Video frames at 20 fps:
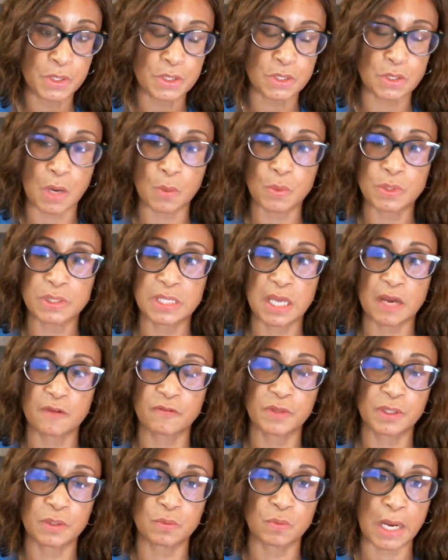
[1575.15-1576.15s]
So I would
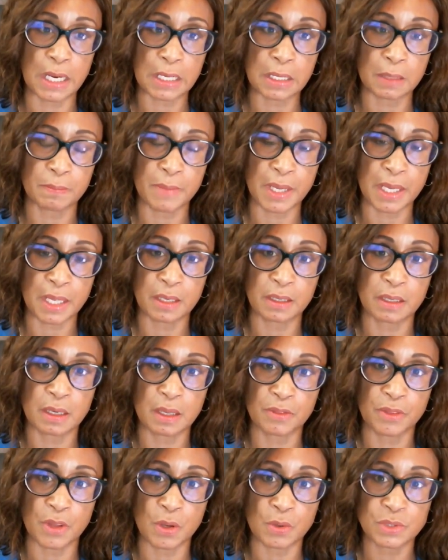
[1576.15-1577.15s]
definitely
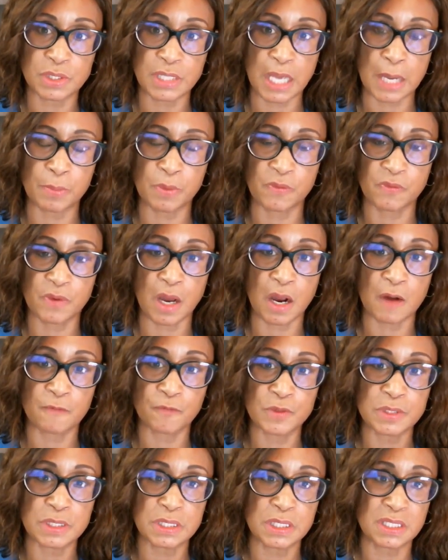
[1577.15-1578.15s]
recommend those type of
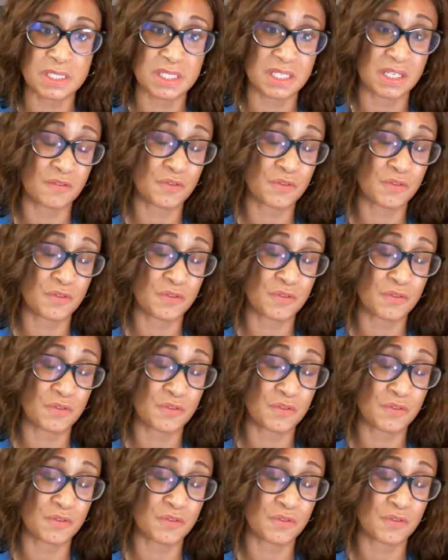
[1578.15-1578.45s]
conferences.